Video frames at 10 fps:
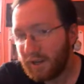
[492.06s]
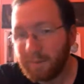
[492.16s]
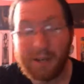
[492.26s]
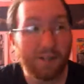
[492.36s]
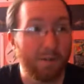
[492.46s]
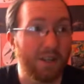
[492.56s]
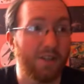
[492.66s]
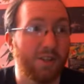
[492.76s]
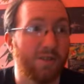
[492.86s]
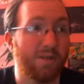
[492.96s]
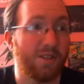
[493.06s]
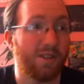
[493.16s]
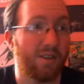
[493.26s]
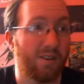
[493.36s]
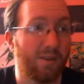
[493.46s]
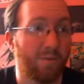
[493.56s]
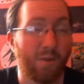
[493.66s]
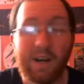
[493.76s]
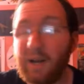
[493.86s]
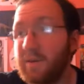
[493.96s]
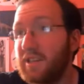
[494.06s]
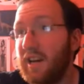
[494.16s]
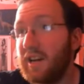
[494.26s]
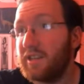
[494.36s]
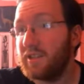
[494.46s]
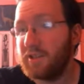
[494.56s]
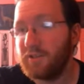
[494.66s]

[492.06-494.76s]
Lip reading: Basically what you do is, or what happens is that